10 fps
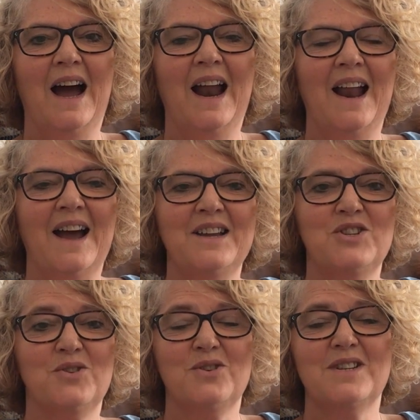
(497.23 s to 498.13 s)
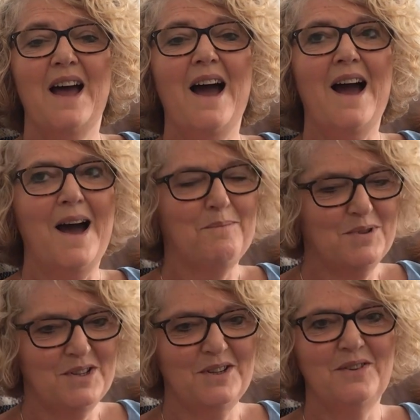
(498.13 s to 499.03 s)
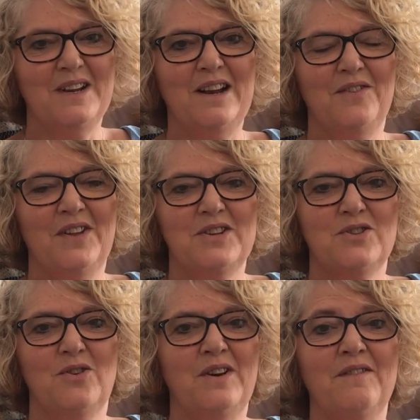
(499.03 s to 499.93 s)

And I just absolutely love that story.